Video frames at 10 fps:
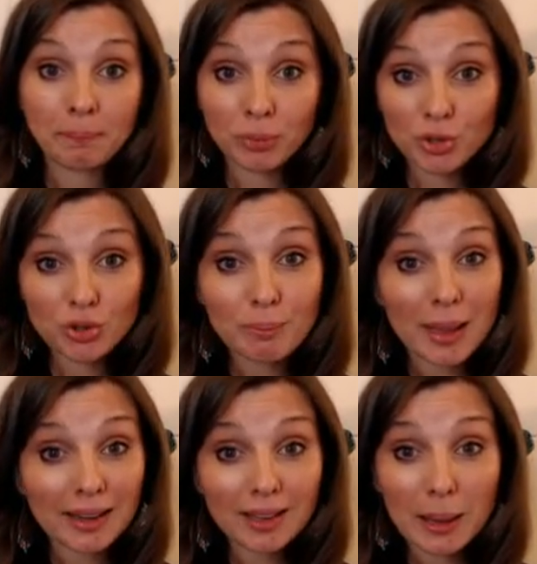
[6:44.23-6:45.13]
the
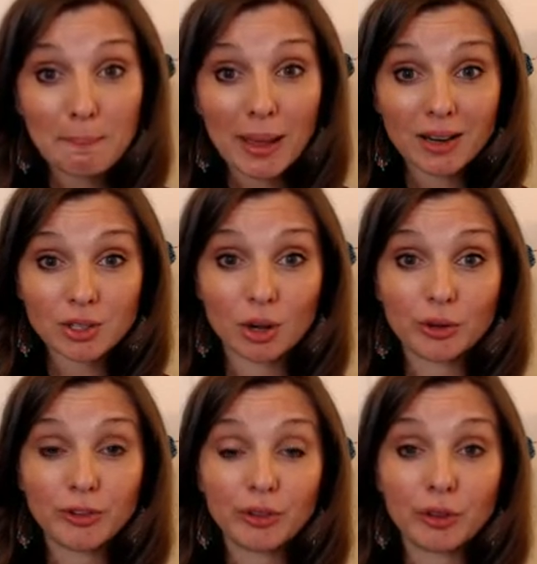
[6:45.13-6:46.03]
dramatic impact
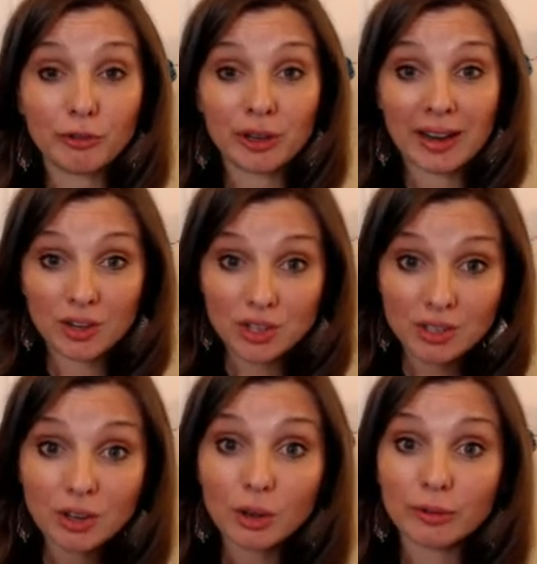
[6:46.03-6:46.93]
on the
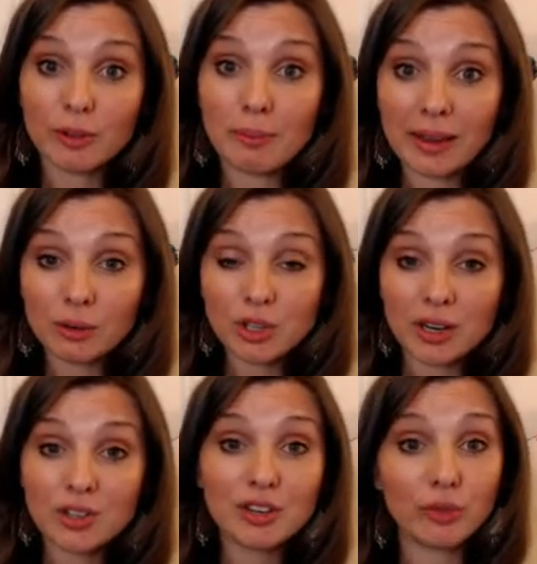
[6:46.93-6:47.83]
phonation of the male
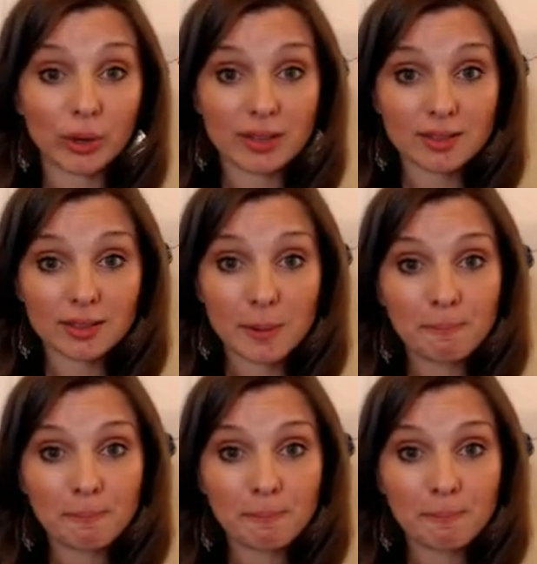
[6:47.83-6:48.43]
changing voice